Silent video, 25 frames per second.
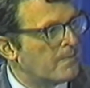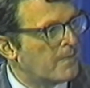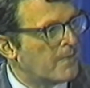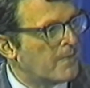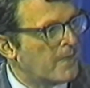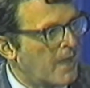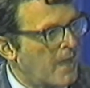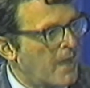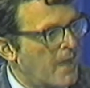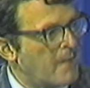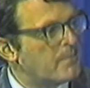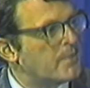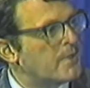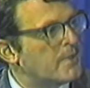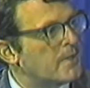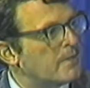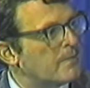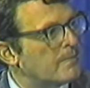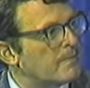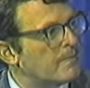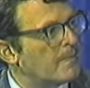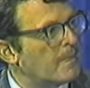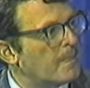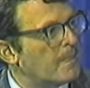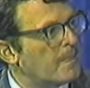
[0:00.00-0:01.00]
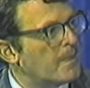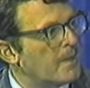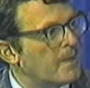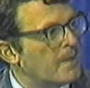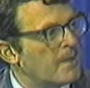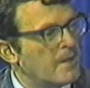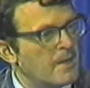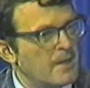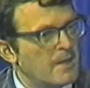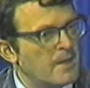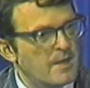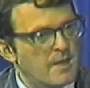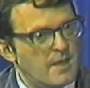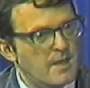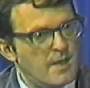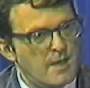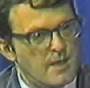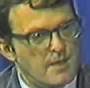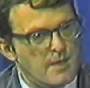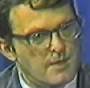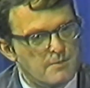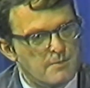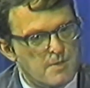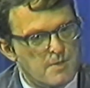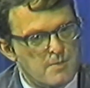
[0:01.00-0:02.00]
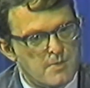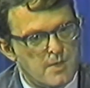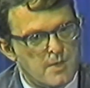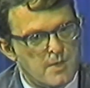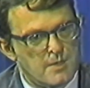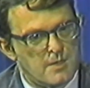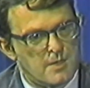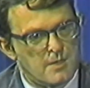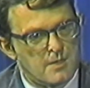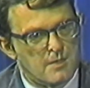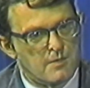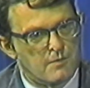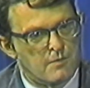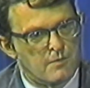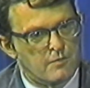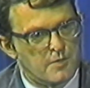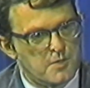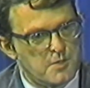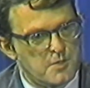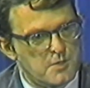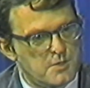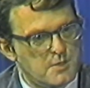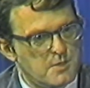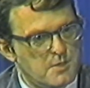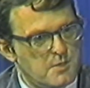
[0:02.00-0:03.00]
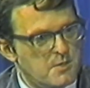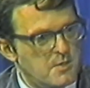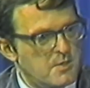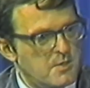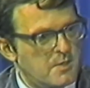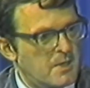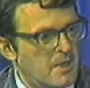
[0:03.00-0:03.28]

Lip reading: camping. And we went on our first long